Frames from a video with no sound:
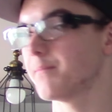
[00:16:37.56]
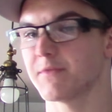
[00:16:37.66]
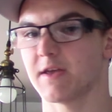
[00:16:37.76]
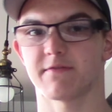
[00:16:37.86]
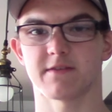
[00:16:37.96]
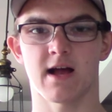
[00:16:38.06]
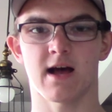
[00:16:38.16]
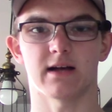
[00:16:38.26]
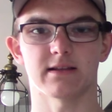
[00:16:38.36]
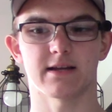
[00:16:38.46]
If
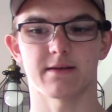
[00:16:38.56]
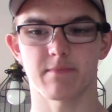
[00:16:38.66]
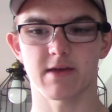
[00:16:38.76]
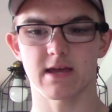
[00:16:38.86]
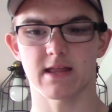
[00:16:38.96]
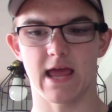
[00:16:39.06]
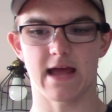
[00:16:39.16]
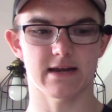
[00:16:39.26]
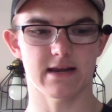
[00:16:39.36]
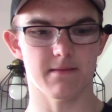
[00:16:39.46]
not, I'll let it be and
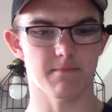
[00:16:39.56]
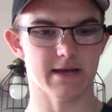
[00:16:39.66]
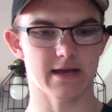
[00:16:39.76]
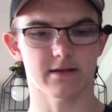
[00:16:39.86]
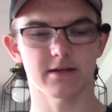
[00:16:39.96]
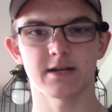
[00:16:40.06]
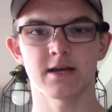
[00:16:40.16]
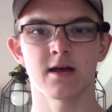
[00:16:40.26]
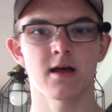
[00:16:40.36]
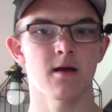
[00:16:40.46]
edit it, make it good.
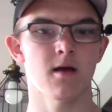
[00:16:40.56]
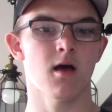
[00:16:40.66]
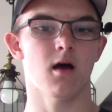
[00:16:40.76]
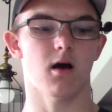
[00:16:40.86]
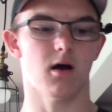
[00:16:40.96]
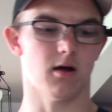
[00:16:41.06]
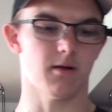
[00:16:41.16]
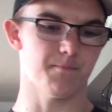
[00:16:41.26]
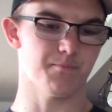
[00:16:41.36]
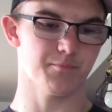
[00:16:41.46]

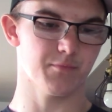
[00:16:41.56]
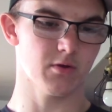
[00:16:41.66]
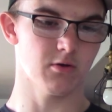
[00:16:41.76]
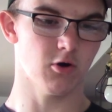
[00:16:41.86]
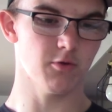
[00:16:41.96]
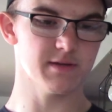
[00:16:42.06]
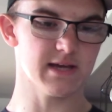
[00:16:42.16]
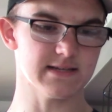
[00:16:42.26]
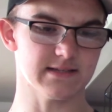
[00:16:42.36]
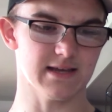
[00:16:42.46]
Hope you
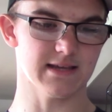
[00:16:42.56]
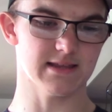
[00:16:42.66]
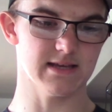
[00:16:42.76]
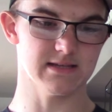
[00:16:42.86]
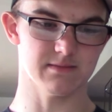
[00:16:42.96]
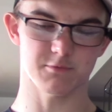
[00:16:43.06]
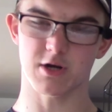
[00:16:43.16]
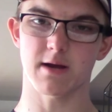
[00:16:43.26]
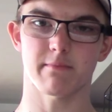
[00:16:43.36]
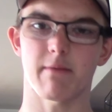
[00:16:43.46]
guys like these. I'm
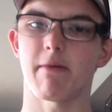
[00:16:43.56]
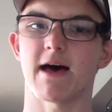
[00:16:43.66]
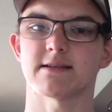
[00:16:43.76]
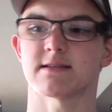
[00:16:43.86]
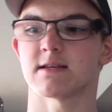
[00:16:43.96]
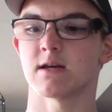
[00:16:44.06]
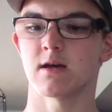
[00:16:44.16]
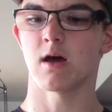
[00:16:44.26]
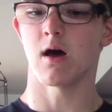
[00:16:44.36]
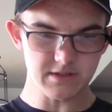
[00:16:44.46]
trying my best.
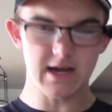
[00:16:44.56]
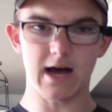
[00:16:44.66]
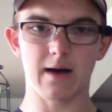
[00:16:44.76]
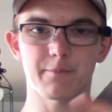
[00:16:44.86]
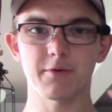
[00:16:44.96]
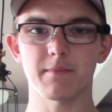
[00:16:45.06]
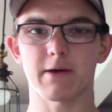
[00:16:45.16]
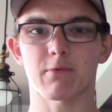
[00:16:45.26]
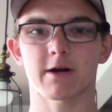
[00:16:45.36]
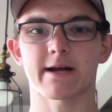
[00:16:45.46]
I'll put my
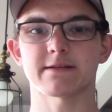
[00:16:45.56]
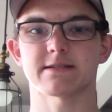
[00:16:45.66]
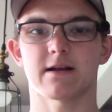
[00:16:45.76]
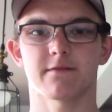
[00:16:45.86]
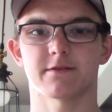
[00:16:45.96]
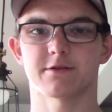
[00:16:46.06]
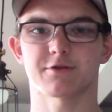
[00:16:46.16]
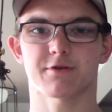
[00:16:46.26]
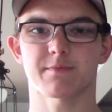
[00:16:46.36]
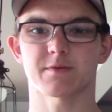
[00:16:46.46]
workouts down in the
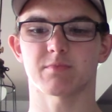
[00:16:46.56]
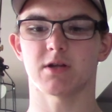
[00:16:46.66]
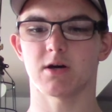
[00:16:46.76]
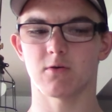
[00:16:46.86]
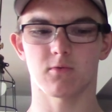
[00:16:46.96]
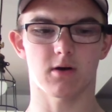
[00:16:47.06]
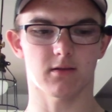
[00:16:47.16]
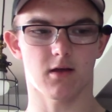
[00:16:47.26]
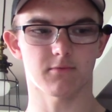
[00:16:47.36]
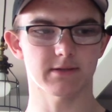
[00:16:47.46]
description below,
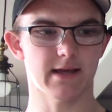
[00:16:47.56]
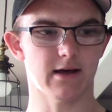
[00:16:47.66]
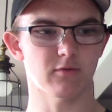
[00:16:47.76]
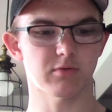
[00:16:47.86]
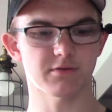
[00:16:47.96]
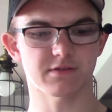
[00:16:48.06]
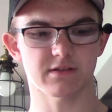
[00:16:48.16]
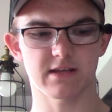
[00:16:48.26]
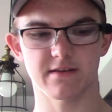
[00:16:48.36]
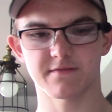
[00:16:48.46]
along with the elbow
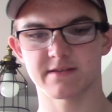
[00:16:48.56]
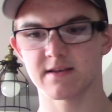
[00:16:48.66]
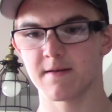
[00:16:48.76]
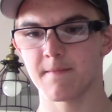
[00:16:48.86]
sleeves.